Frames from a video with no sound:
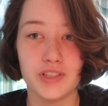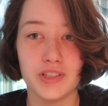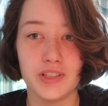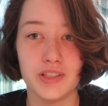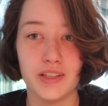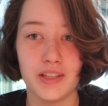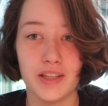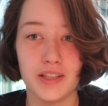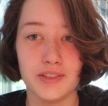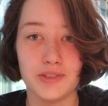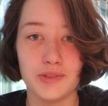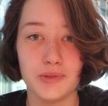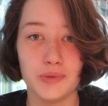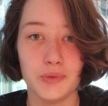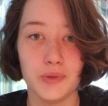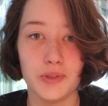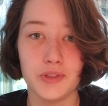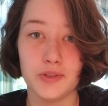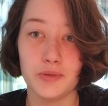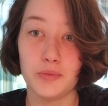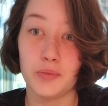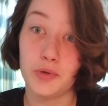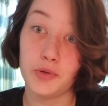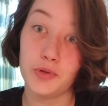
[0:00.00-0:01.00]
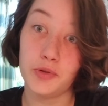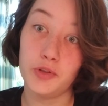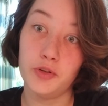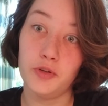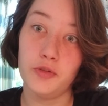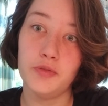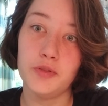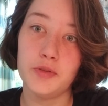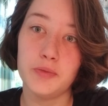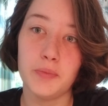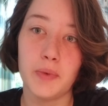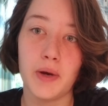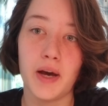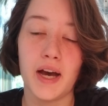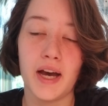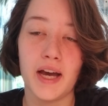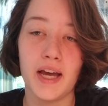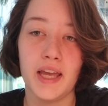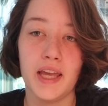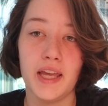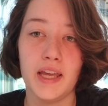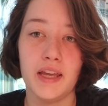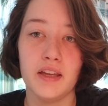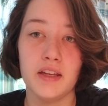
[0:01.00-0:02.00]
unless it was approved
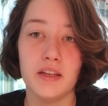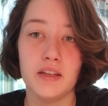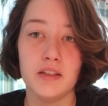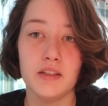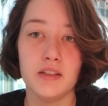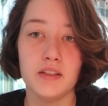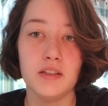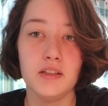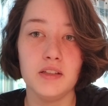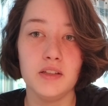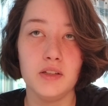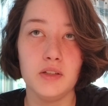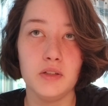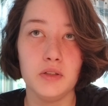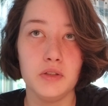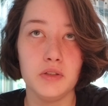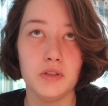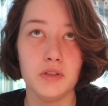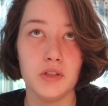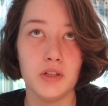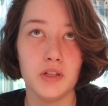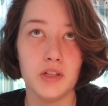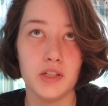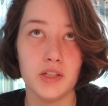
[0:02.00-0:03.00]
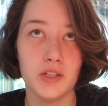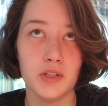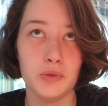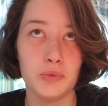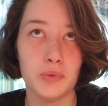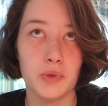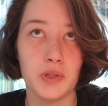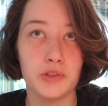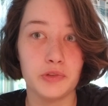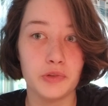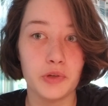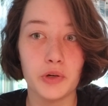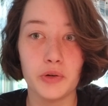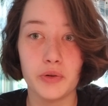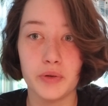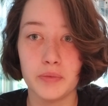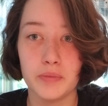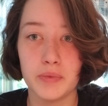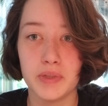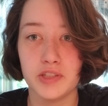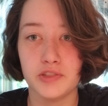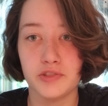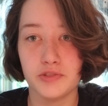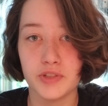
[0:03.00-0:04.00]
by Red Crow
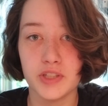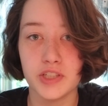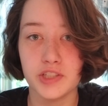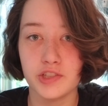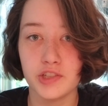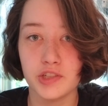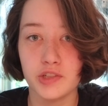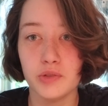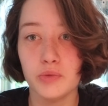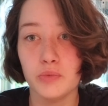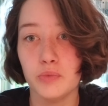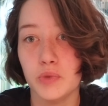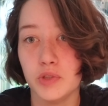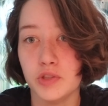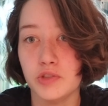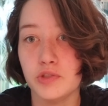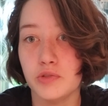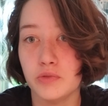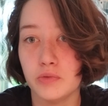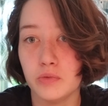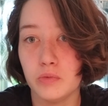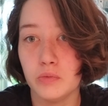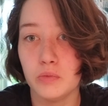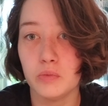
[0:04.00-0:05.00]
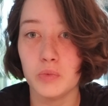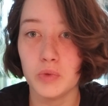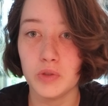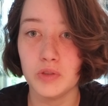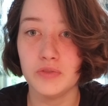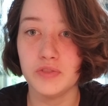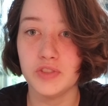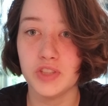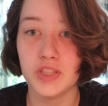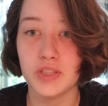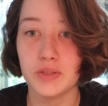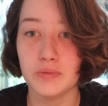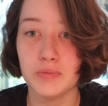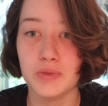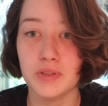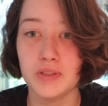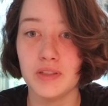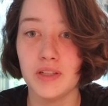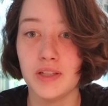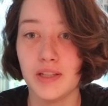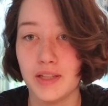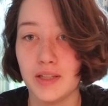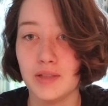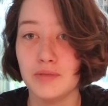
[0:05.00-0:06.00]
administration, which would have just been
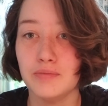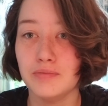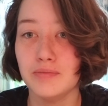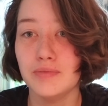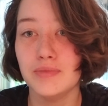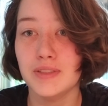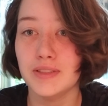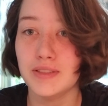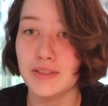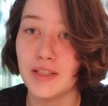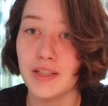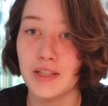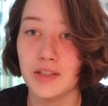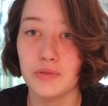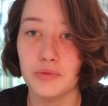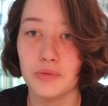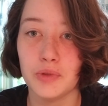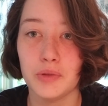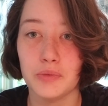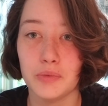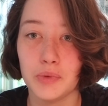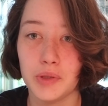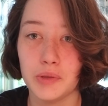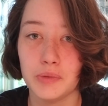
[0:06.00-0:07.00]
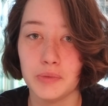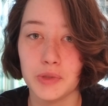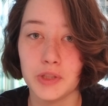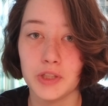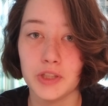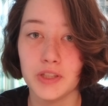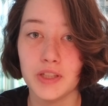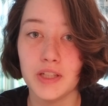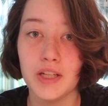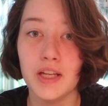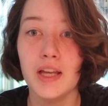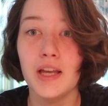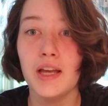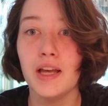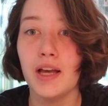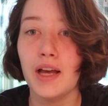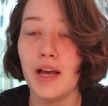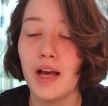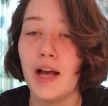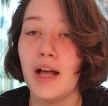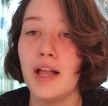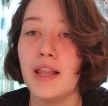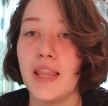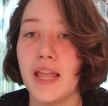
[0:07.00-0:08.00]
him saying what we were
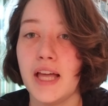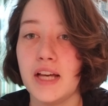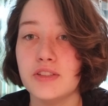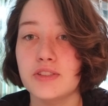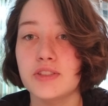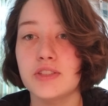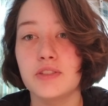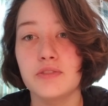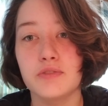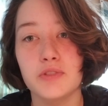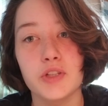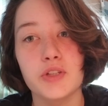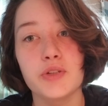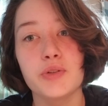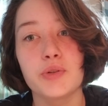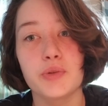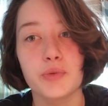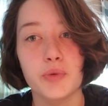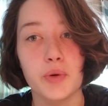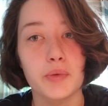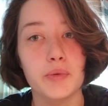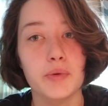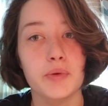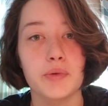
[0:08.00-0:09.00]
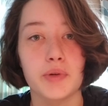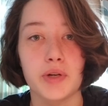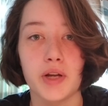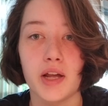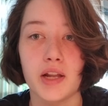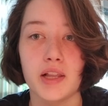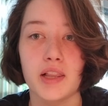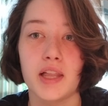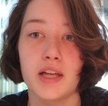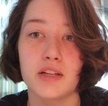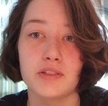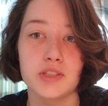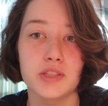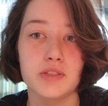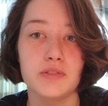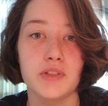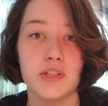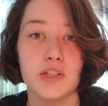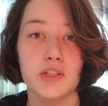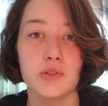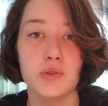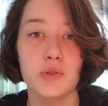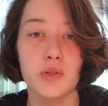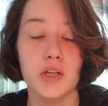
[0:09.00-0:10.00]
allowed to view and what we were not allowed to
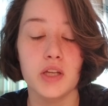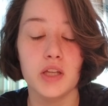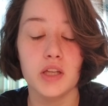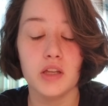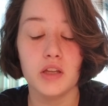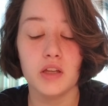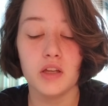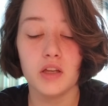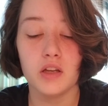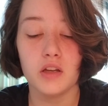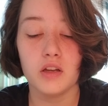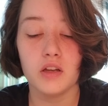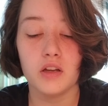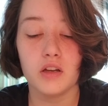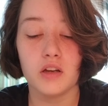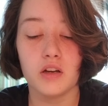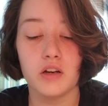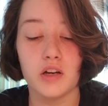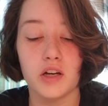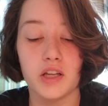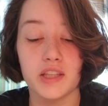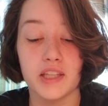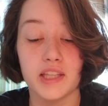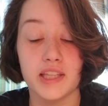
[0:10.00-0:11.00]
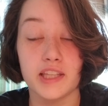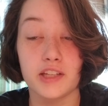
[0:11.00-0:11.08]
view on the